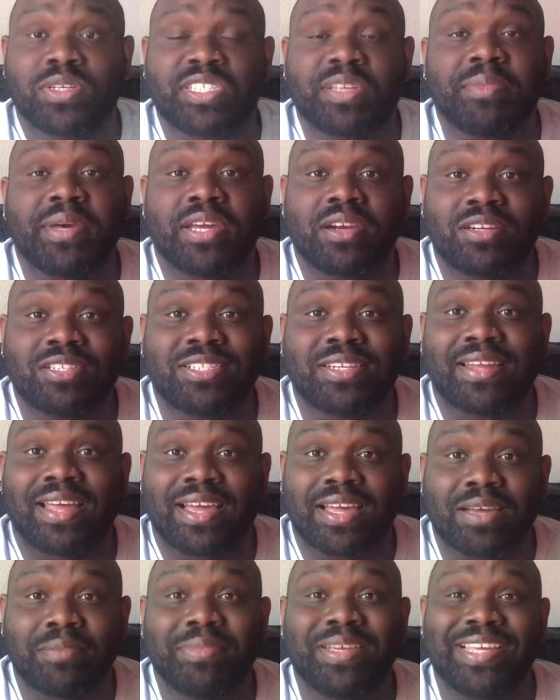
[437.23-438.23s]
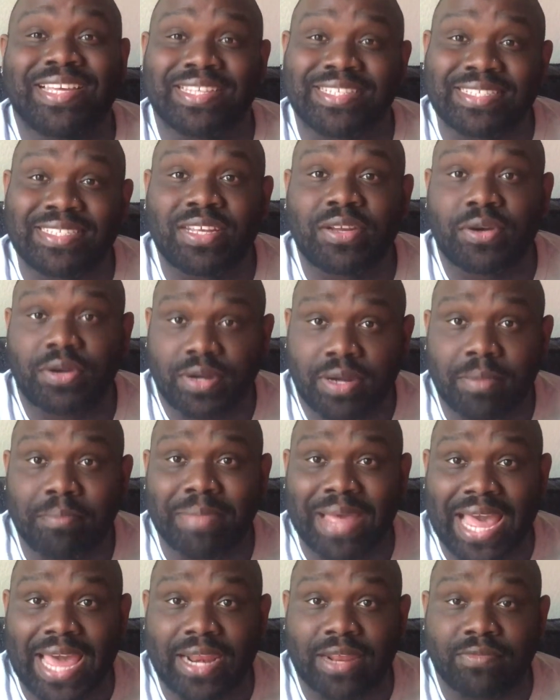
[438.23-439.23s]
energy that could be considered
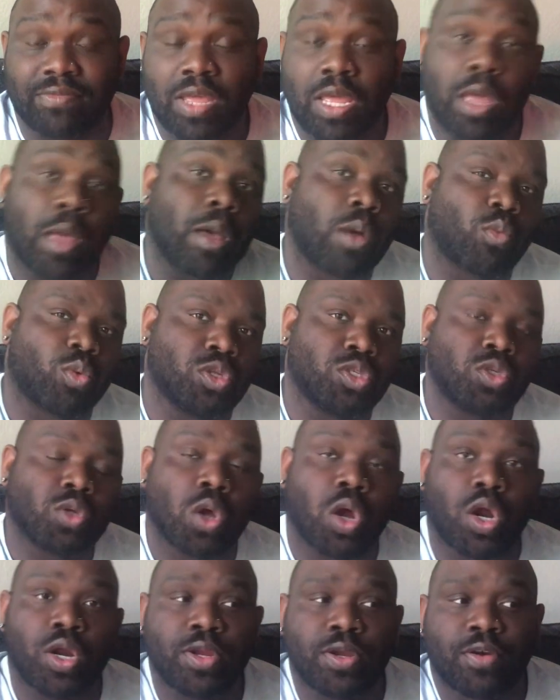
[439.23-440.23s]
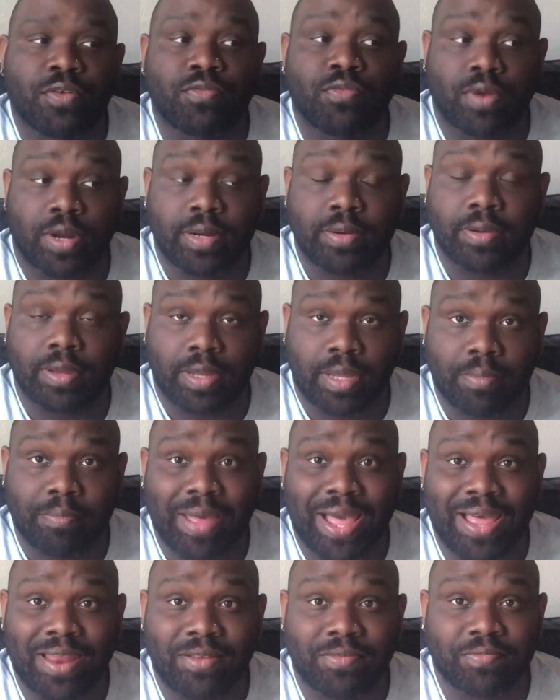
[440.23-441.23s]
combative. Would you call your friend
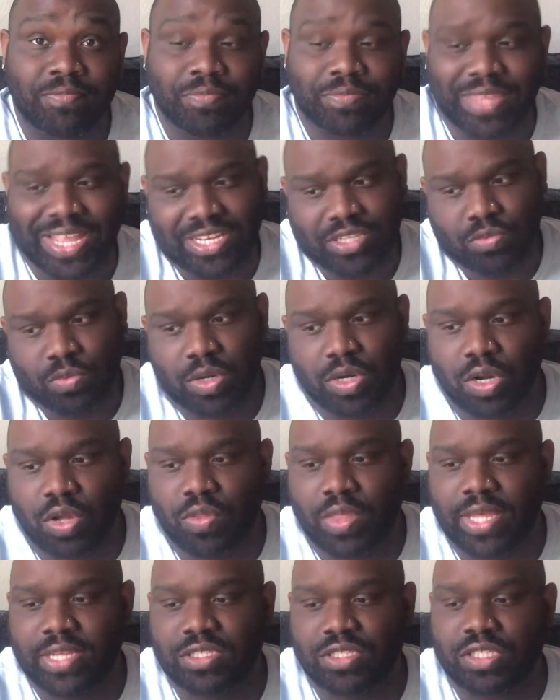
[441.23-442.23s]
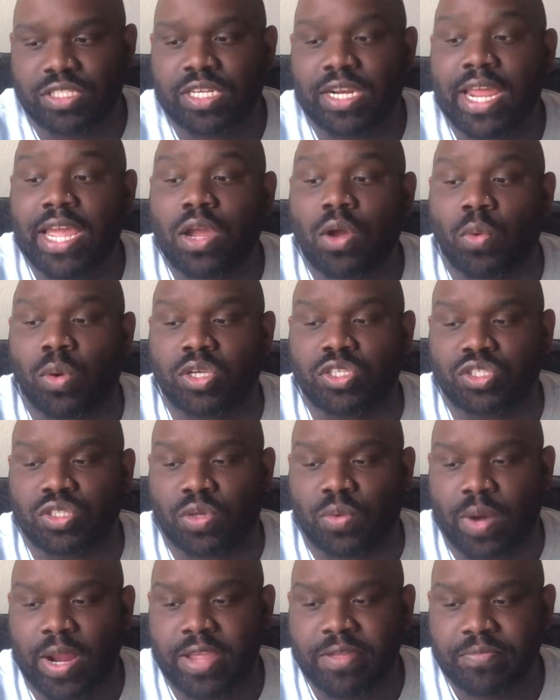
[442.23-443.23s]
combative? I just want to know the answer to that question,
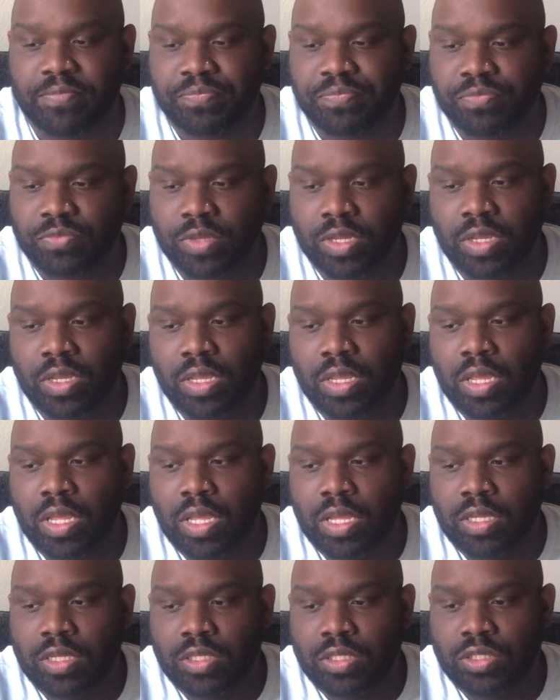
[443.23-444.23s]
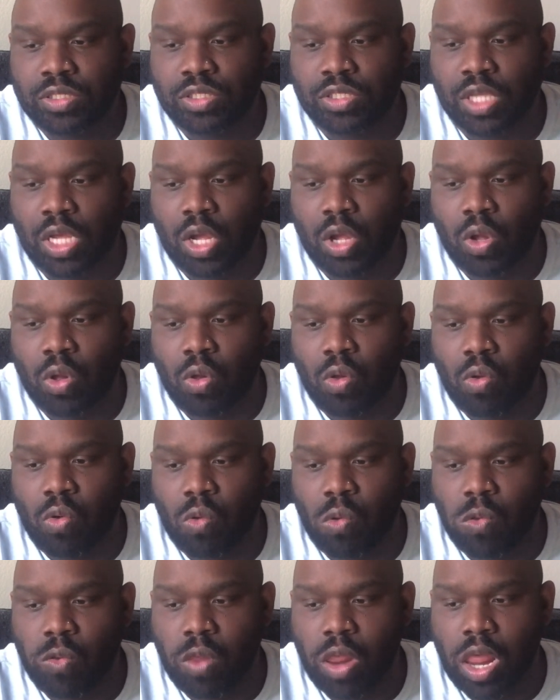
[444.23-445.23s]
right?
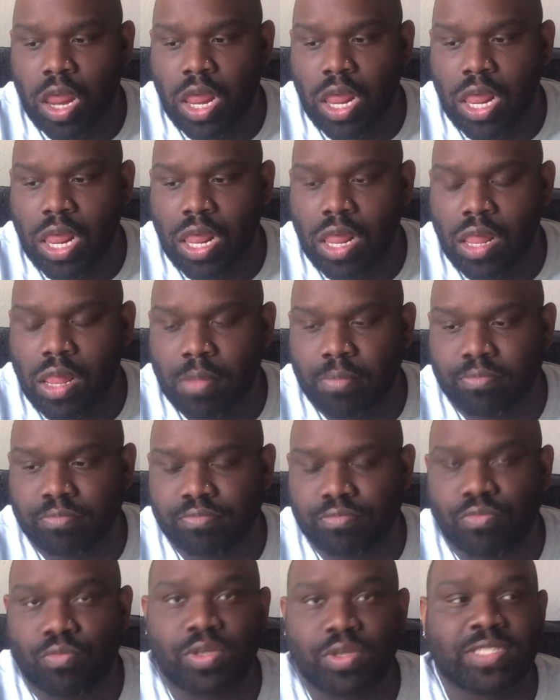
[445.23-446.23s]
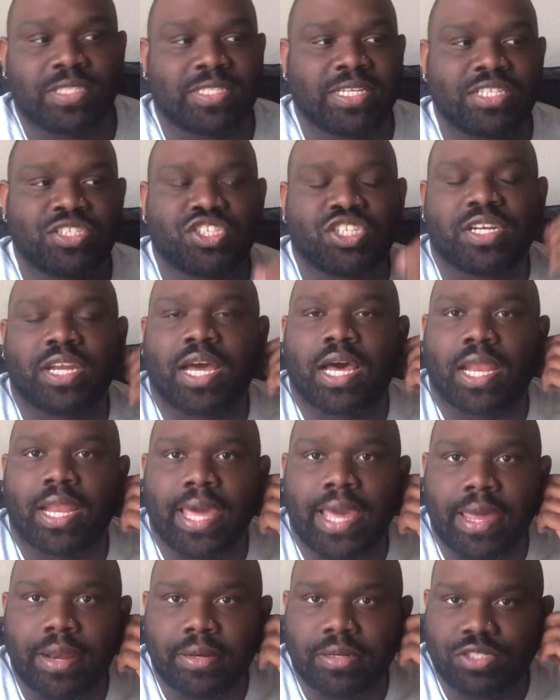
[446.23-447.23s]
So we see Janelle
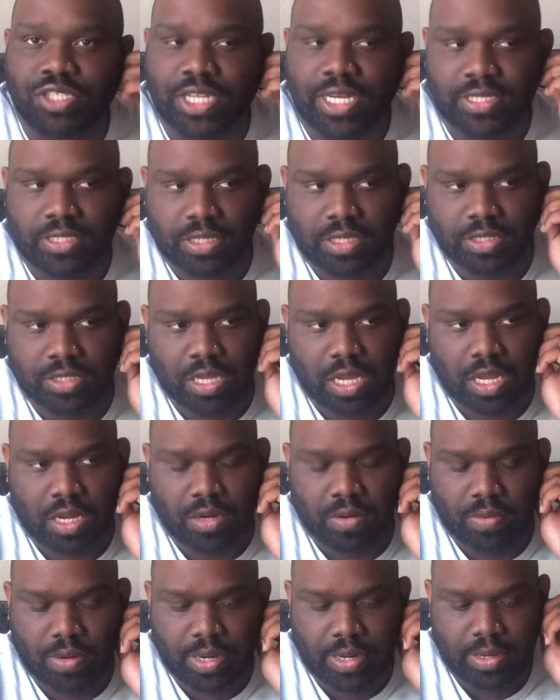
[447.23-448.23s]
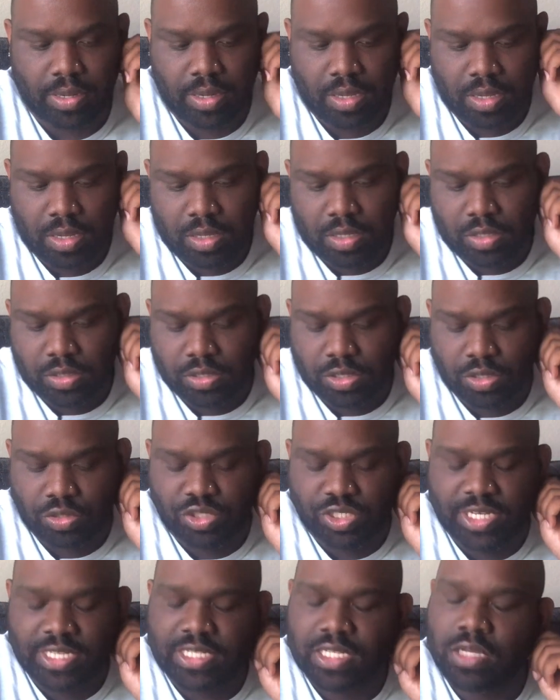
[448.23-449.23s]
and Jessica talking, right? So
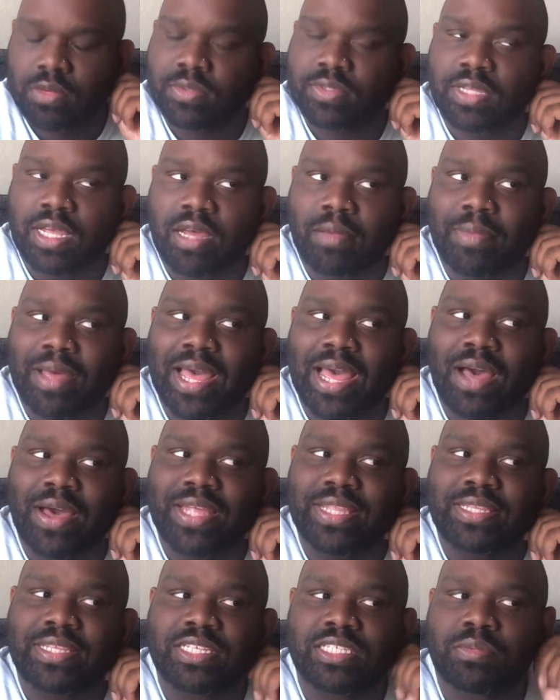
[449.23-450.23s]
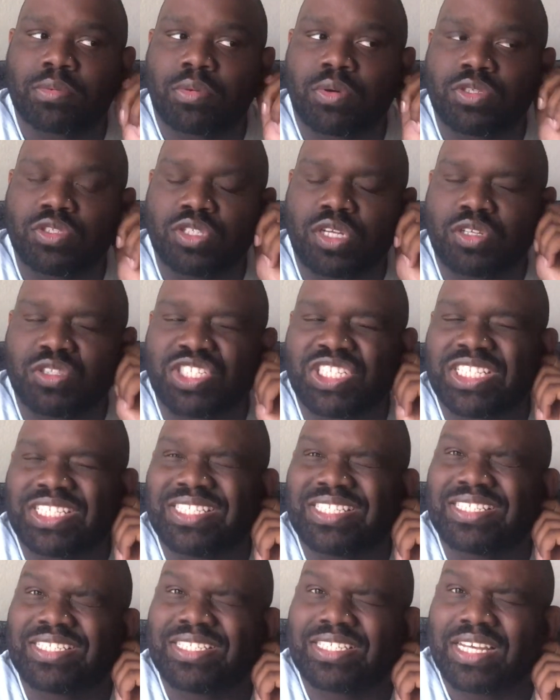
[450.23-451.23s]
Jessica was talking about how at this point, you know, she
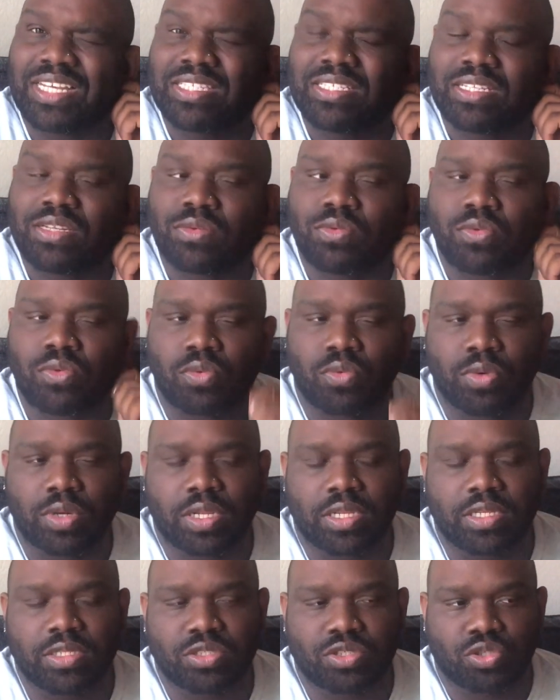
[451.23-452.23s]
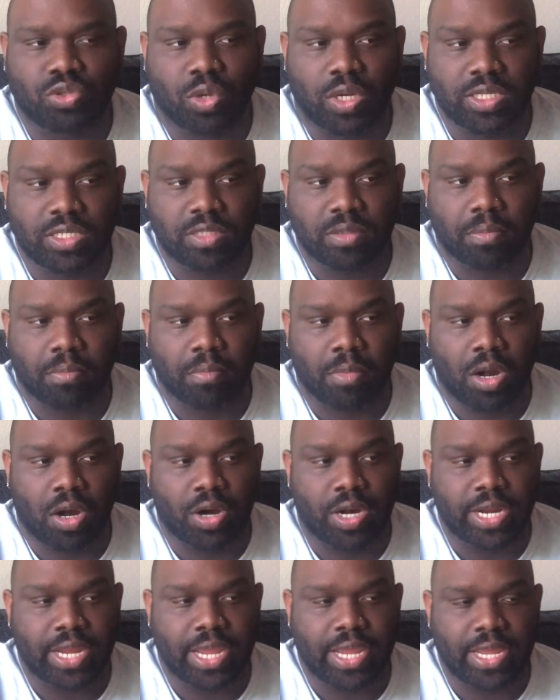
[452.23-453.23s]
doesn't really trust
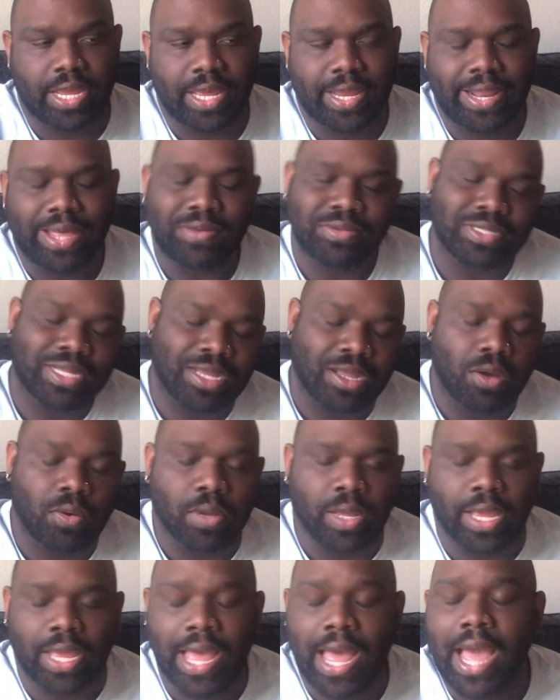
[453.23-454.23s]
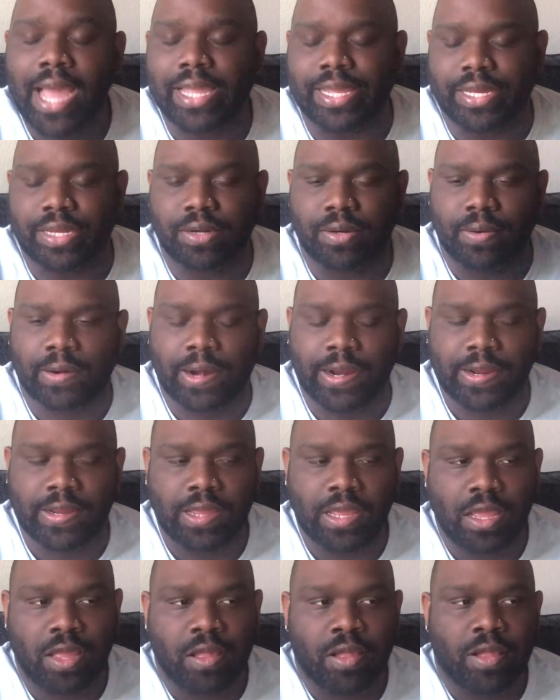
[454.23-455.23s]
Marie. And I was like, okay, I get it, right?
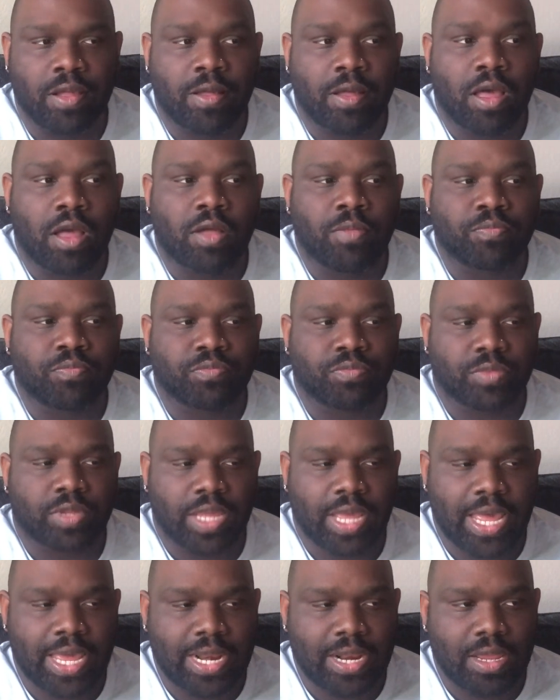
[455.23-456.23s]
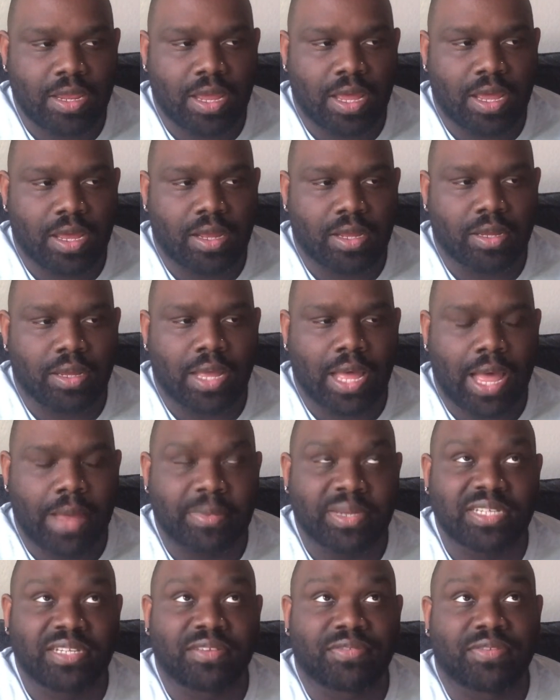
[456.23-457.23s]
And I'm
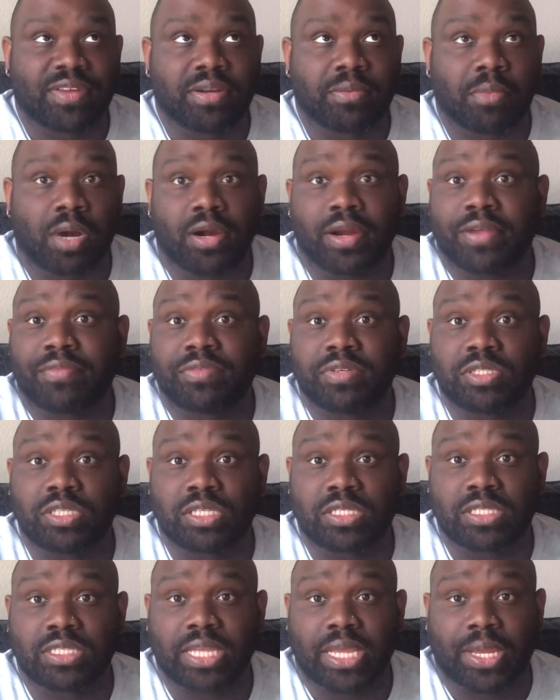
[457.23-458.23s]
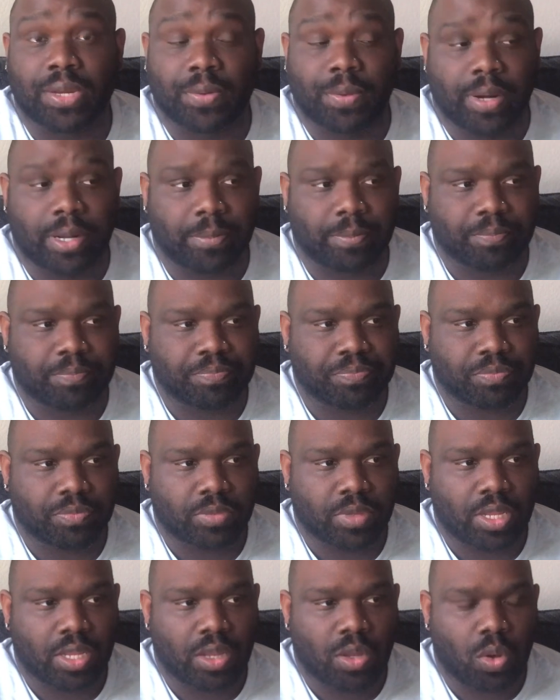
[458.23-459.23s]
going to defend Marie for just a second, right?
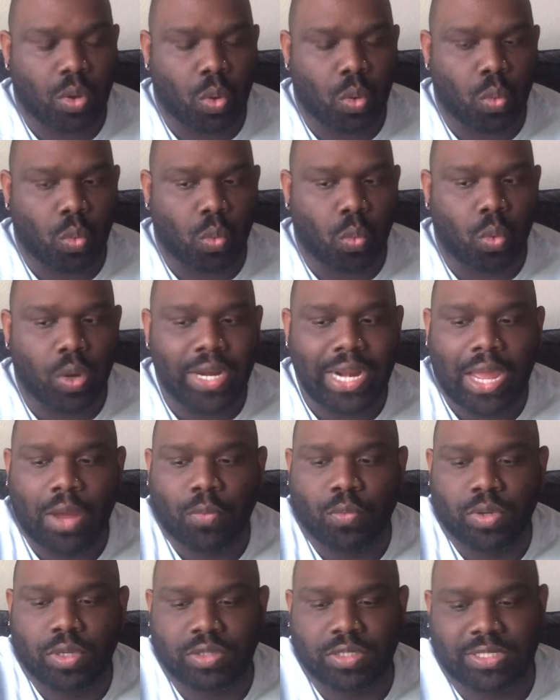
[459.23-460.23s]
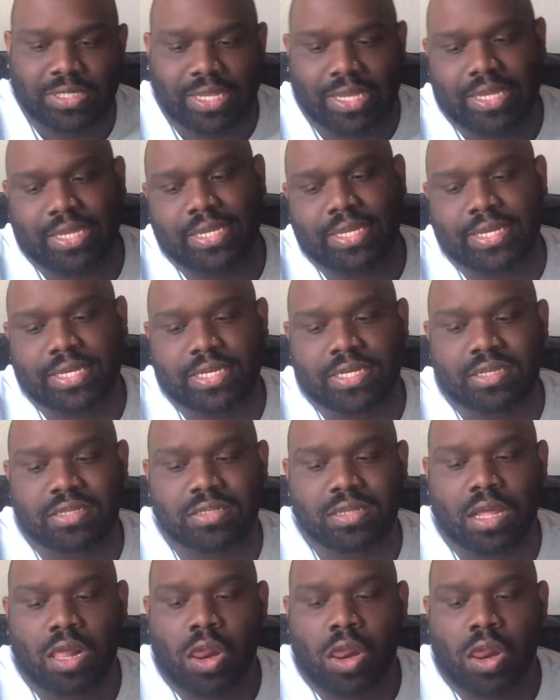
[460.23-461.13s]
What I will say is